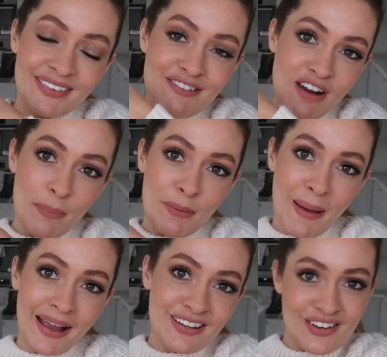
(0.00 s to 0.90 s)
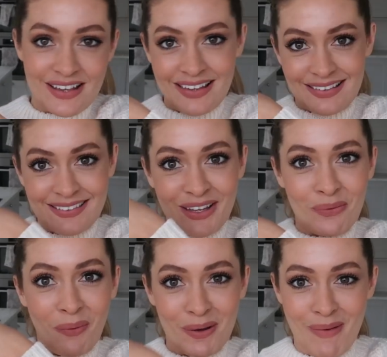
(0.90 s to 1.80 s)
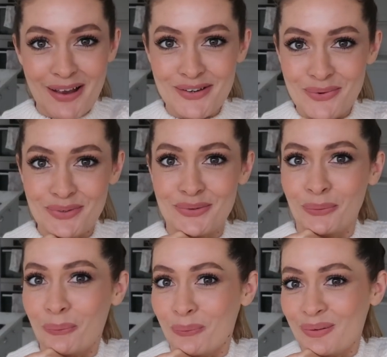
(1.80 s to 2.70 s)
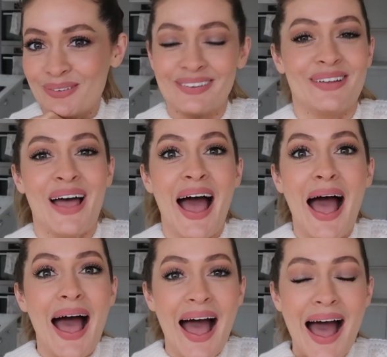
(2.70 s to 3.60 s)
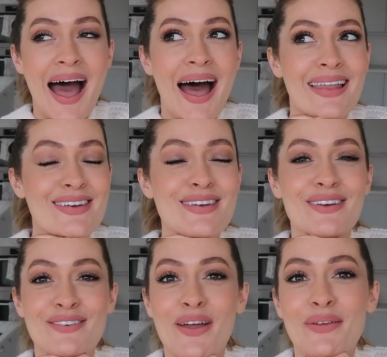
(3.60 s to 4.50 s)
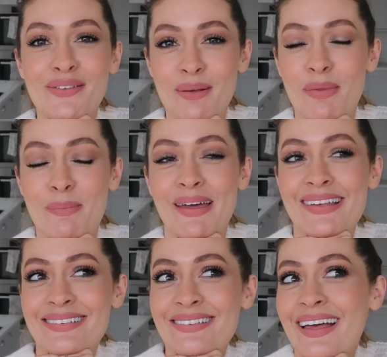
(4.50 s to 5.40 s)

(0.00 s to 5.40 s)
grab the packages and sit on one of my new stools and show you some of the bits.